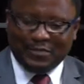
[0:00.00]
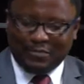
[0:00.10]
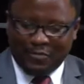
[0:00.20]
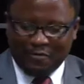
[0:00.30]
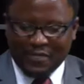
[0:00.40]

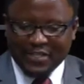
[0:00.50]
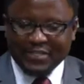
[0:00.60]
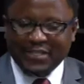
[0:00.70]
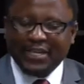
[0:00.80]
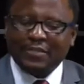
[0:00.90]
province
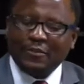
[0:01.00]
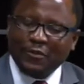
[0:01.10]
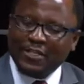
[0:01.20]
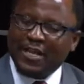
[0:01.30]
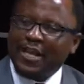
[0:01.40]
in
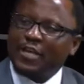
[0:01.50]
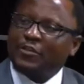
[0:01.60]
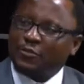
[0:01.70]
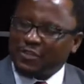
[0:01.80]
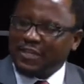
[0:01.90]
order to
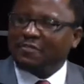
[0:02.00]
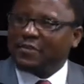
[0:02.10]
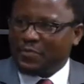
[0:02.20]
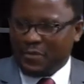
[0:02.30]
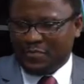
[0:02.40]
serve the
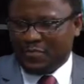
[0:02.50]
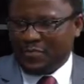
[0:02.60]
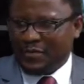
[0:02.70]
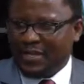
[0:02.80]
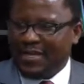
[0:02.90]
people.
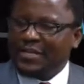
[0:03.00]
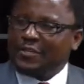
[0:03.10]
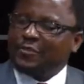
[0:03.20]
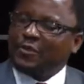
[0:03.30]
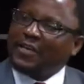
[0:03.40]

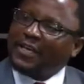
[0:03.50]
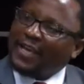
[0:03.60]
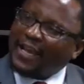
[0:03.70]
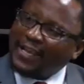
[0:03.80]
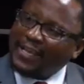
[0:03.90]
So
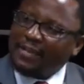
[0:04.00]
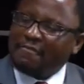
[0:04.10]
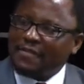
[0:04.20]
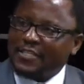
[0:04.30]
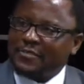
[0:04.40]
any
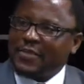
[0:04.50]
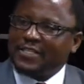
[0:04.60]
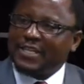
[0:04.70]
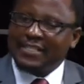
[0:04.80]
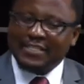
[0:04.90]
investment
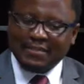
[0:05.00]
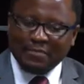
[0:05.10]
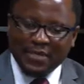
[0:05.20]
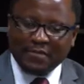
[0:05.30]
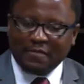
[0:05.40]
that is a
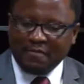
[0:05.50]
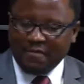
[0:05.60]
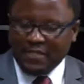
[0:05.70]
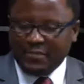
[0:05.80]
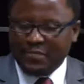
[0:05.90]
meaningful
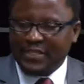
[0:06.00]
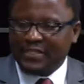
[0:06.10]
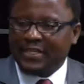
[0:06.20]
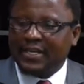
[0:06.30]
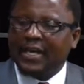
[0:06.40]
investment,
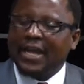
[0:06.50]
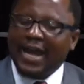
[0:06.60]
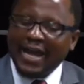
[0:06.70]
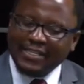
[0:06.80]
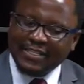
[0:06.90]

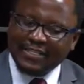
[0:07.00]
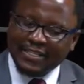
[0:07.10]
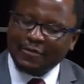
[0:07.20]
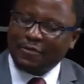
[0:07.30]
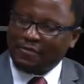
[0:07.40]
at the
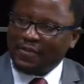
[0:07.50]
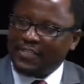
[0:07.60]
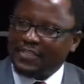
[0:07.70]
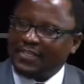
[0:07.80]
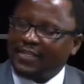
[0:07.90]
center of it,
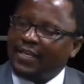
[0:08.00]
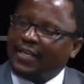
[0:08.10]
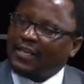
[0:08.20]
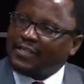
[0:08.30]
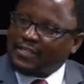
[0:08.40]

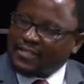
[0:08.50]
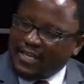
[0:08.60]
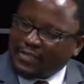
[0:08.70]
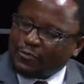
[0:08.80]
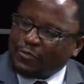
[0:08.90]
it is us
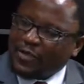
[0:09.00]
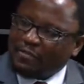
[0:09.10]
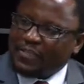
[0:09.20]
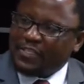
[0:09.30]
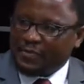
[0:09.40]
to benefit
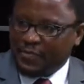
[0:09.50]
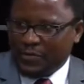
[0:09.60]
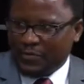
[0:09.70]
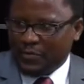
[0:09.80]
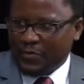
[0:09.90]
the people.
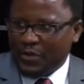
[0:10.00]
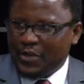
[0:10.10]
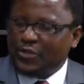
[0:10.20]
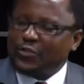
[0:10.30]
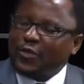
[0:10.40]

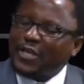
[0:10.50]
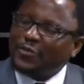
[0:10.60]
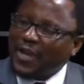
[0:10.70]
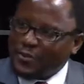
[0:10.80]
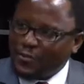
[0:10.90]
So what we are
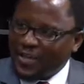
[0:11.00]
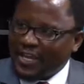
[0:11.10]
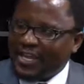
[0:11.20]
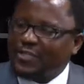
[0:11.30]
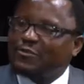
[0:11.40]
doing
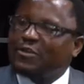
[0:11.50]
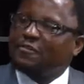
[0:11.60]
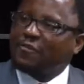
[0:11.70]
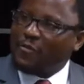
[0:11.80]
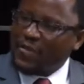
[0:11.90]
is not
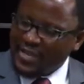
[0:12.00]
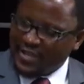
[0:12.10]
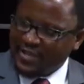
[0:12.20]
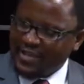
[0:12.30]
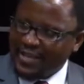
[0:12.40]
for me,
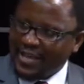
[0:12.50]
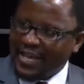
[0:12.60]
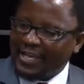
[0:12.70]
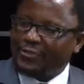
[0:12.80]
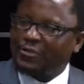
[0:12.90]

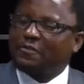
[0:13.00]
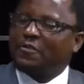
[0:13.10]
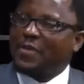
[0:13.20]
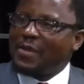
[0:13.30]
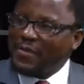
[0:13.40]
it's not for
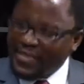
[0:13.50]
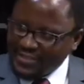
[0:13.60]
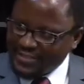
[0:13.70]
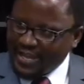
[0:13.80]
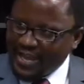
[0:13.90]
my
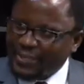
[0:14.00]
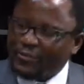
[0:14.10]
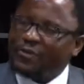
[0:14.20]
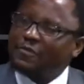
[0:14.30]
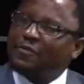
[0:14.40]
minister, it's not
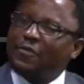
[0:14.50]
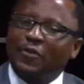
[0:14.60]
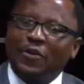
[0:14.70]
for